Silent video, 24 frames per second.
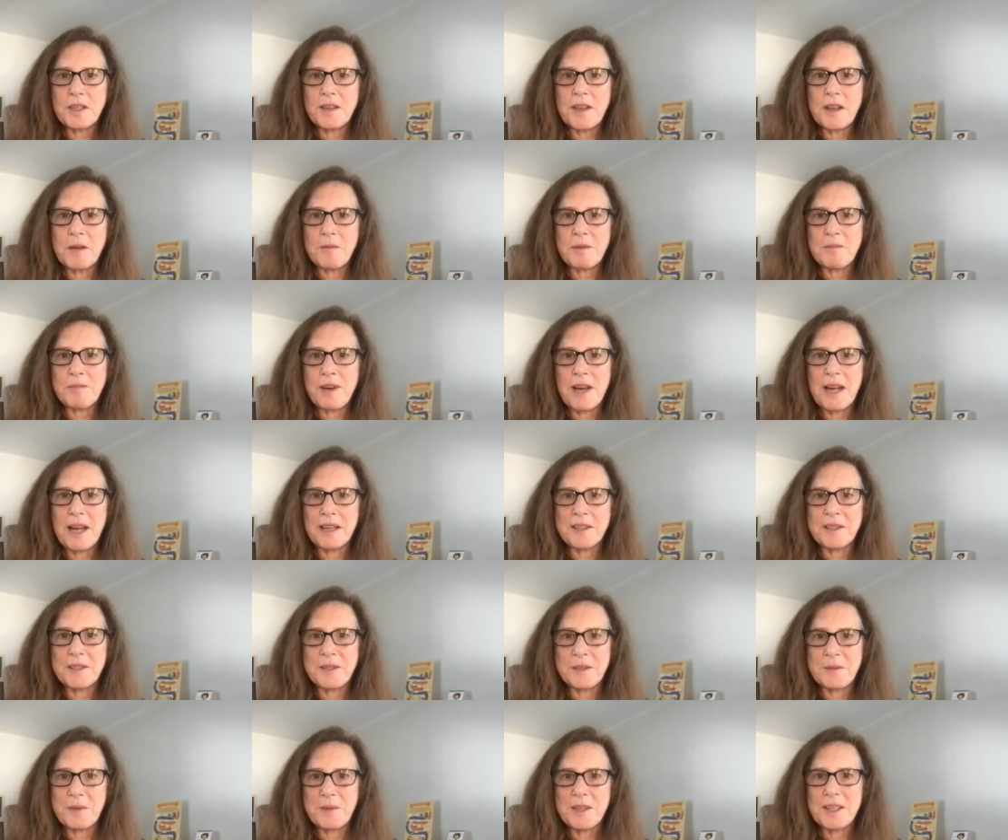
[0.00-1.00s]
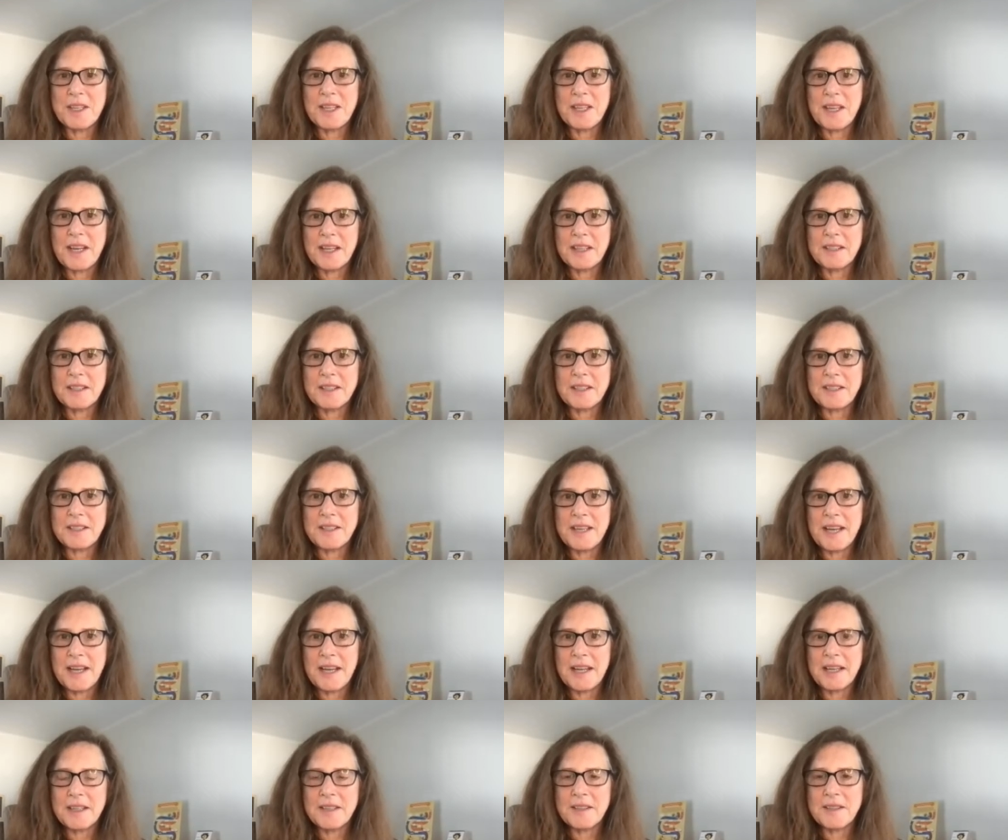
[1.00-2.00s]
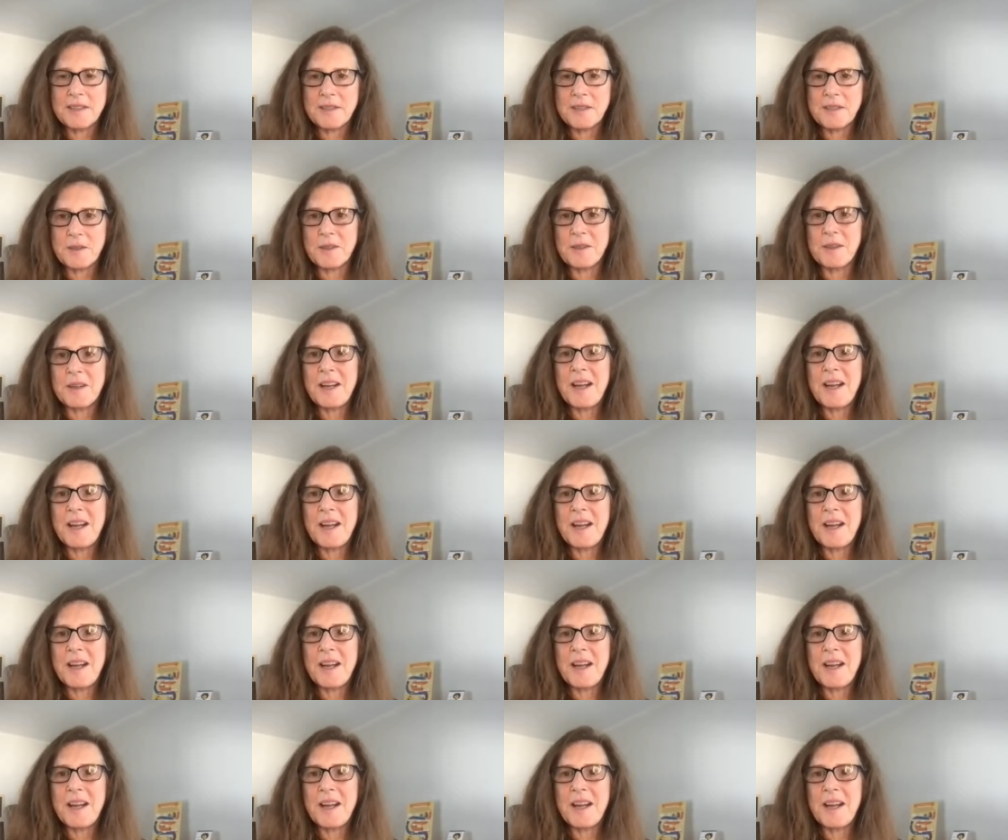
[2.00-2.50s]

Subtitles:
they would practice with connected text or